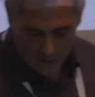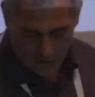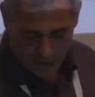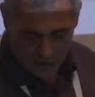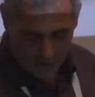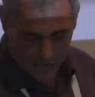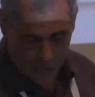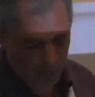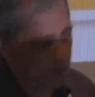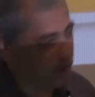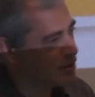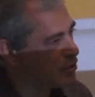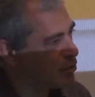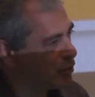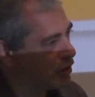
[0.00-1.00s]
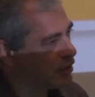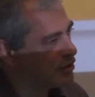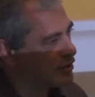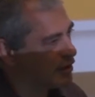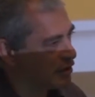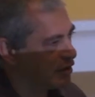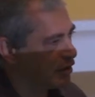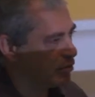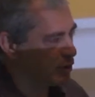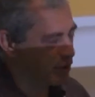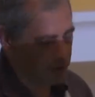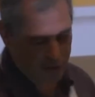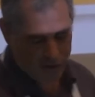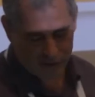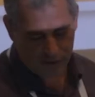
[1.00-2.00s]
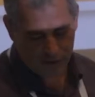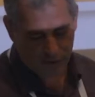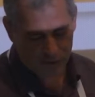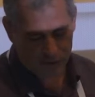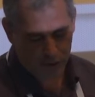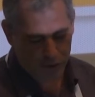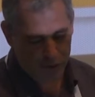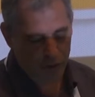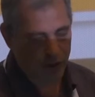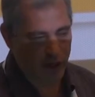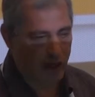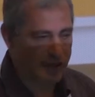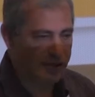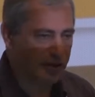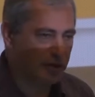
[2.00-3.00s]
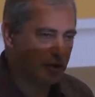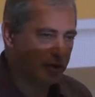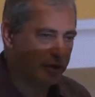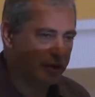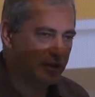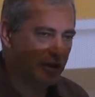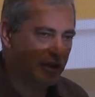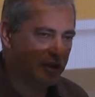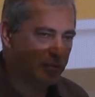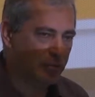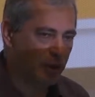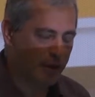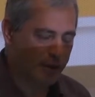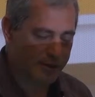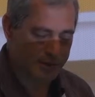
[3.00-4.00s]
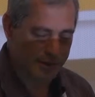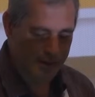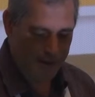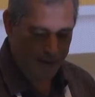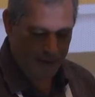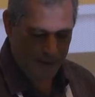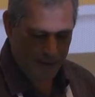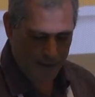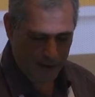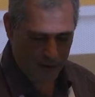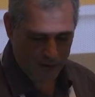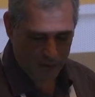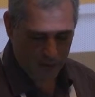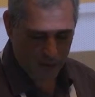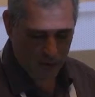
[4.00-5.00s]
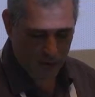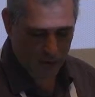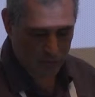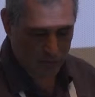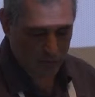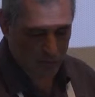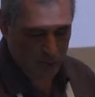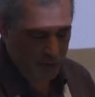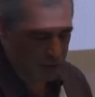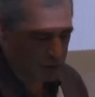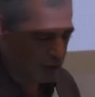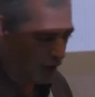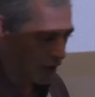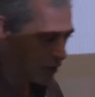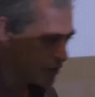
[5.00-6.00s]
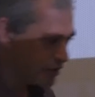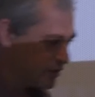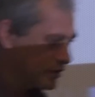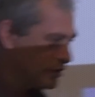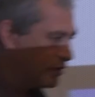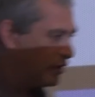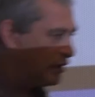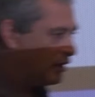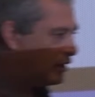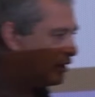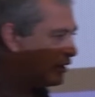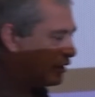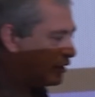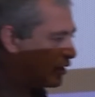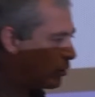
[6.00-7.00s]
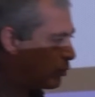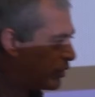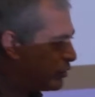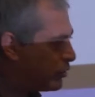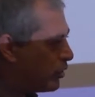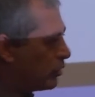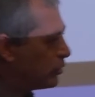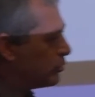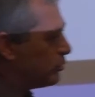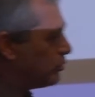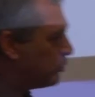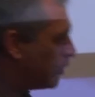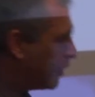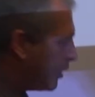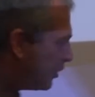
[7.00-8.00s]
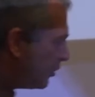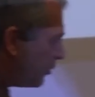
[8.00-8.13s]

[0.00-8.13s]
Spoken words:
a few months or years and they'll build this infrastructure. Guys that are in the enterprise have bigger challenges. Now when you go to an